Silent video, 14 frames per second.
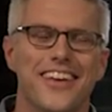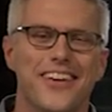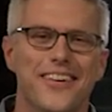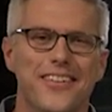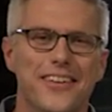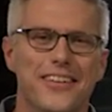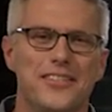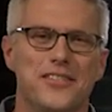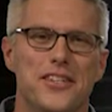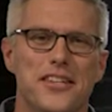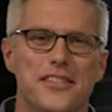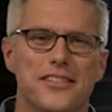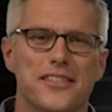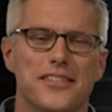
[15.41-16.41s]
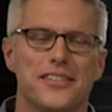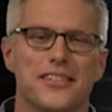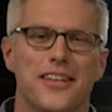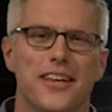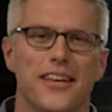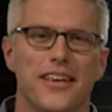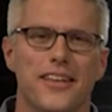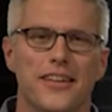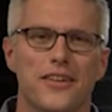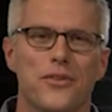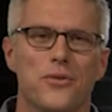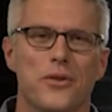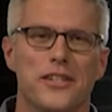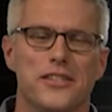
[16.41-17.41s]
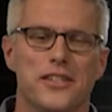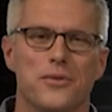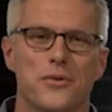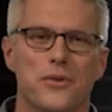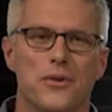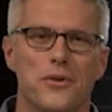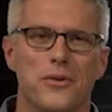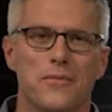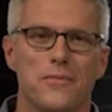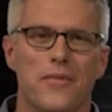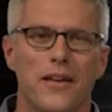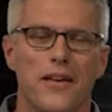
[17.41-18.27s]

Hearing Jesus in a Noisy World.